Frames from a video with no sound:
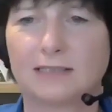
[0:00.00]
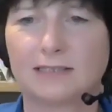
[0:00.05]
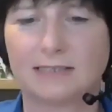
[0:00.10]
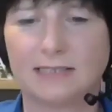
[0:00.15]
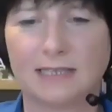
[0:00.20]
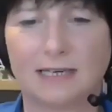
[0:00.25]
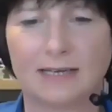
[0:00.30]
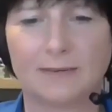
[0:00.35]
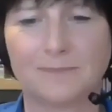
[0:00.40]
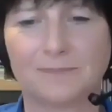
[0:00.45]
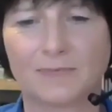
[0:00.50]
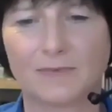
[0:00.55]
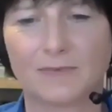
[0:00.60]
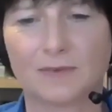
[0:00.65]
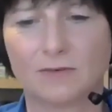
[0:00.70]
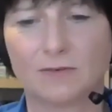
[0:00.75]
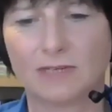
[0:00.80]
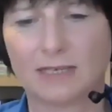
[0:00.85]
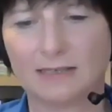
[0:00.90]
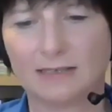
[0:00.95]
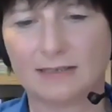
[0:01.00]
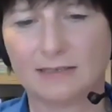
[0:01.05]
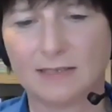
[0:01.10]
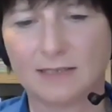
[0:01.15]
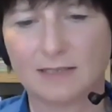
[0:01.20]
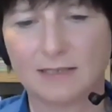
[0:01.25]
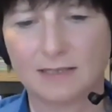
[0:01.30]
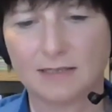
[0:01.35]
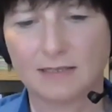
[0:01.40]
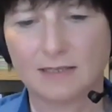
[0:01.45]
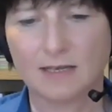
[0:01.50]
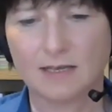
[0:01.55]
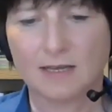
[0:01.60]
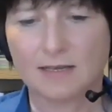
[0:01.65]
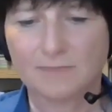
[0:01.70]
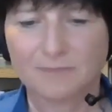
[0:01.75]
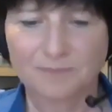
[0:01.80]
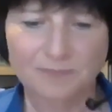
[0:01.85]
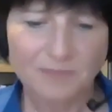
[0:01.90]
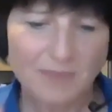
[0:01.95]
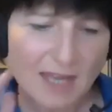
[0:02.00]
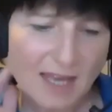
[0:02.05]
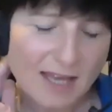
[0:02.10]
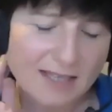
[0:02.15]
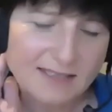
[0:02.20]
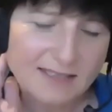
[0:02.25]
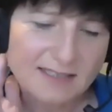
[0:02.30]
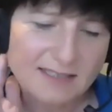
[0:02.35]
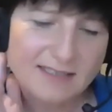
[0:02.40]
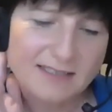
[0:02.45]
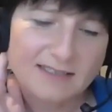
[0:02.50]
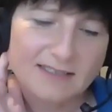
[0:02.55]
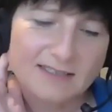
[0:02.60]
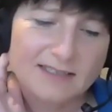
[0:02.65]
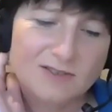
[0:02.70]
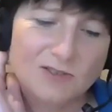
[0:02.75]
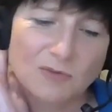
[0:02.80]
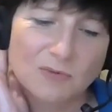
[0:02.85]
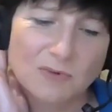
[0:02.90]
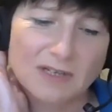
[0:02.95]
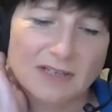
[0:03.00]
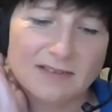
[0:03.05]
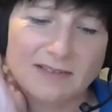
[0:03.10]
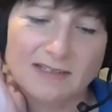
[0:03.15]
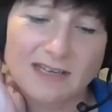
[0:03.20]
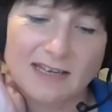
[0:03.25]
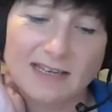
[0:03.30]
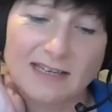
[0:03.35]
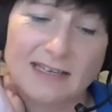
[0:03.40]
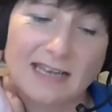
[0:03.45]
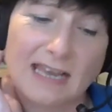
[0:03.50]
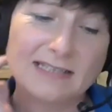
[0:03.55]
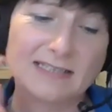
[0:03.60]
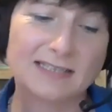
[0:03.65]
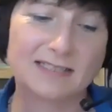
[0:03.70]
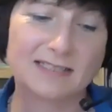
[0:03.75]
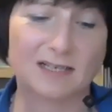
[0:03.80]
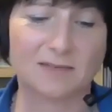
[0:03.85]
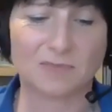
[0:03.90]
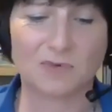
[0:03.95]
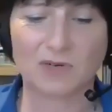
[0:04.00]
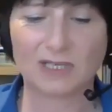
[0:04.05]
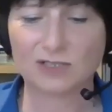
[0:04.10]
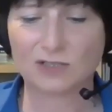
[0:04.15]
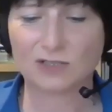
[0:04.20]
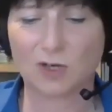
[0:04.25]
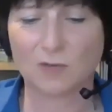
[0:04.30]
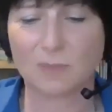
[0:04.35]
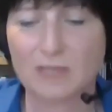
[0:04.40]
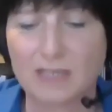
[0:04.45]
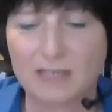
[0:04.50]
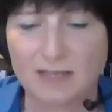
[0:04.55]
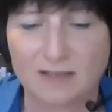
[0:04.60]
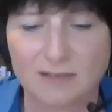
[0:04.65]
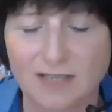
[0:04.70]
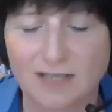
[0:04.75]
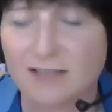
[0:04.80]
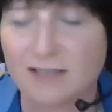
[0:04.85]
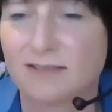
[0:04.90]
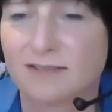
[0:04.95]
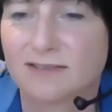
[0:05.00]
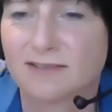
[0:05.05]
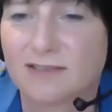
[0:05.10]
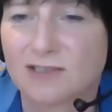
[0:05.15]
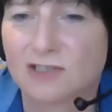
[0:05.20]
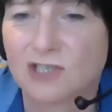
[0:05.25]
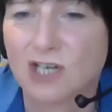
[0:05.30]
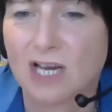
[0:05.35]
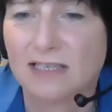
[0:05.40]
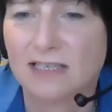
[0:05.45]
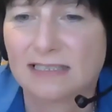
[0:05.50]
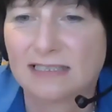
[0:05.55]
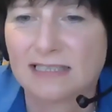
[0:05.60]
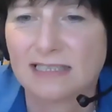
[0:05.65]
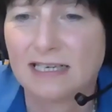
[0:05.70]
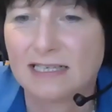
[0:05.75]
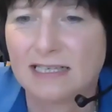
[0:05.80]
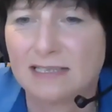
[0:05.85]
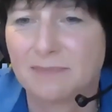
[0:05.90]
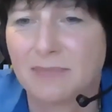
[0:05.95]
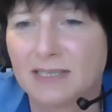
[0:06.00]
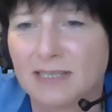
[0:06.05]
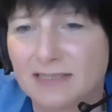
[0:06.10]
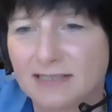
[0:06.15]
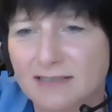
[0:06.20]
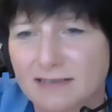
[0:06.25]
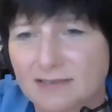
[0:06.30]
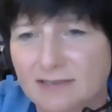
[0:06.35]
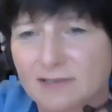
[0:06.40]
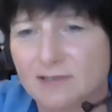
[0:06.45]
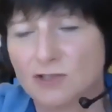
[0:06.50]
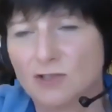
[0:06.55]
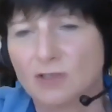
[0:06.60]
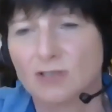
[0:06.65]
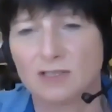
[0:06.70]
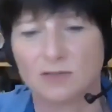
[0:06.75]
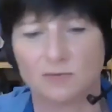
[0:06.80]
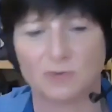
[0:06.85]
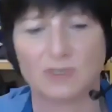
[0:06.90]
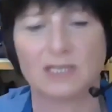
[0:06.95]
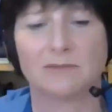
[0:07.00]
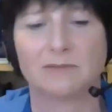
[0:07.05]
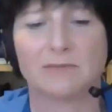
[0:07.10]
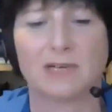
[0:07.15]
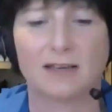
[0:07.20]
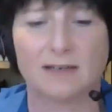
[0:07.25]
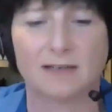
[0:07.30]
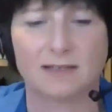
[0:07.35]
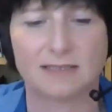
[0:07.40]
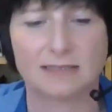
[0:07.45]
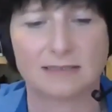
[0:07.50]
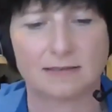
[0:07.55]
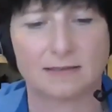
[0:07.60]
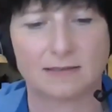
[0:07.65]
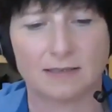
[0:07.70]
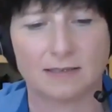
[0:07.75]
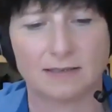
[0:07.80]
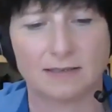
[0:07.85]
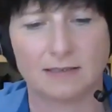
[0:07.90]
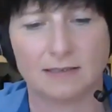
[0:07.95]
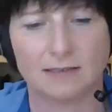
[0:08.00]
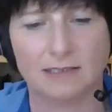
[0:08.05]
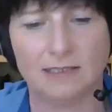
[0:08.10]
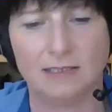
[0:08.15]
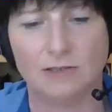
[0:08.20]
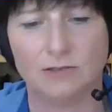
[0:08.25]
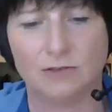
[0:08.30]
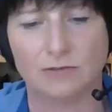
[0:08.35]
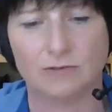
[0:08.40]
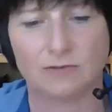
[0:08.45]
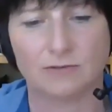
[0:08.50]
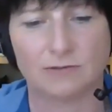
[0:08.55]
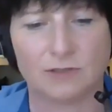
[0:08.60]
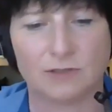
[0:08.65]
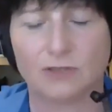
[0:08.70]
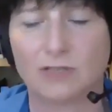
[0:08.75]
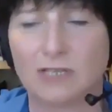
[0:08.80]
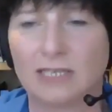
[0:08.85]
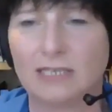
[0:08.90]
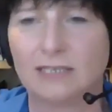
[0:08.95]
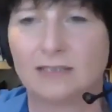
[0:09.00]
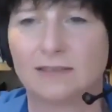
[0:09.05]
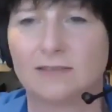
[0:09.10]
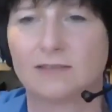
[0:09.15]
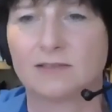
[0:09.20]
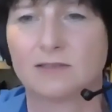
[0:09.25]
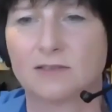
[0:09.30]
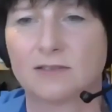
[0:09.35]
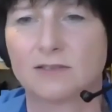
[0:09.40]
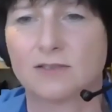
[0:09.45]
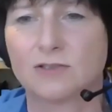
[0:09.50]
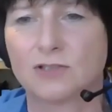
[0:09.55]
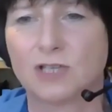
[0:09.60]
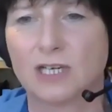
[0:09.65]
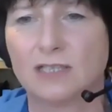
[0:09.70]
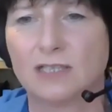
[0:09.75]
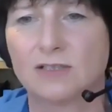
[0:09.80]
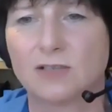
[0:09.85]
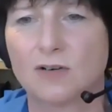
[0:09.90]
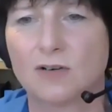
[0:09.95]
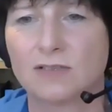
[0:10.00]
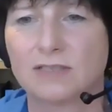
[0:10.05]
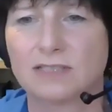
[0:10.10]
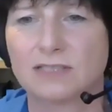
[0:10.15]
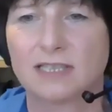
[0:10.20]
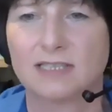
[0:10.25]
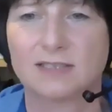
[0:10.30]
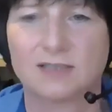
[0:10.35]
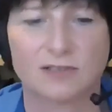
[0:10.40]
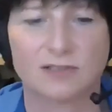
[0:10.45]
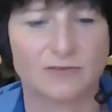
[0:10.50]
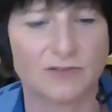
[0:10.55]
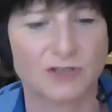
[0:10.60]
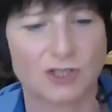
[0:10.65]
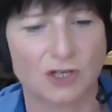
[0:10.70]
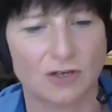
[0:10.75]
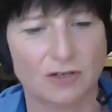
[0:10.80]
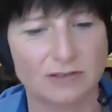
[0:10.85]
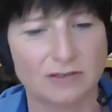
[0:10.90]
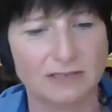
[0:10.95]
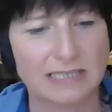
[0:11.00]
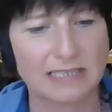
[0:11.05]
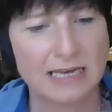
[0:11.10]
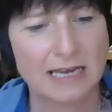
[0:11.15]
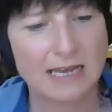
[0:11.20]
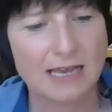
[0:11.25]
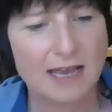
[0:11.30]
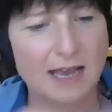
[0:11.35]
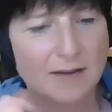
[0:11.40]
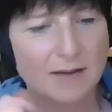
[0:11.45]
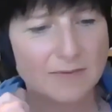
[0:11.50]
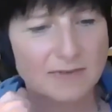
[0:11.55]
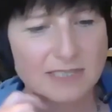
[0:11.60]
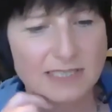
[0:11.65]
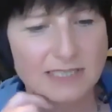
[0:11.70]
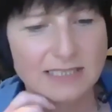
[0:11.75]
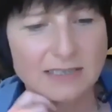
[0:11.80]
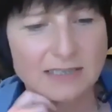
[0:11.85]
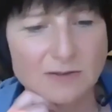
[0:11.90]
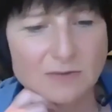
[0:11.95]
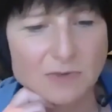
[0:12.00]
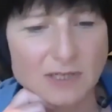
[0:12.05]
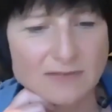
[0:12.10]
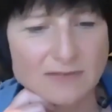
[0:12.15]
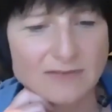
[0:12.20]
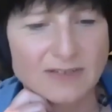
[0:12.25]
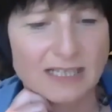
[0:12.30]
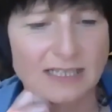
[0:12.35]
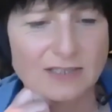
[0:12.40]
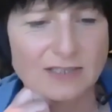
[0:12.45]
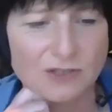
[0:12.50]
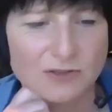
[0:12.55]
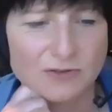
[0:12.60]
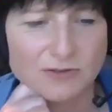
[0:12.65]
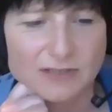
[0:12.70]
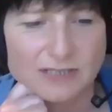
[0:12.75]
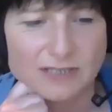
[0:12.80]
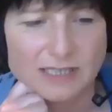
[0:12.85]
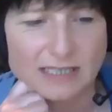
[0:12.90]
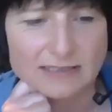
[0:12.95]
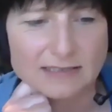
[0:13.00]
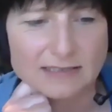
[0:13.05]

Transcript: Yeah. Okay. And so it ended up quite topical, our chat tonight, because during the week we heard that the EU-UK trade talks had sort of stalled, and one of the issues